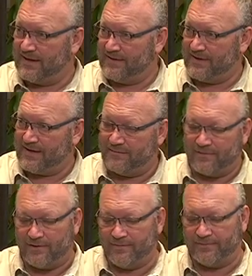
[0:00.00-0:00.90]
And that
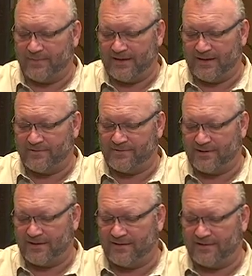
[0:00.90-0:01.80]
involves being able to
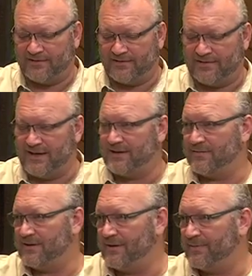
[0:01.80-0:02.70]
analyse data
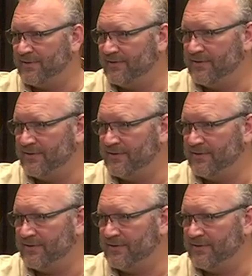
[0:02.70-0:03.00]
and numbers.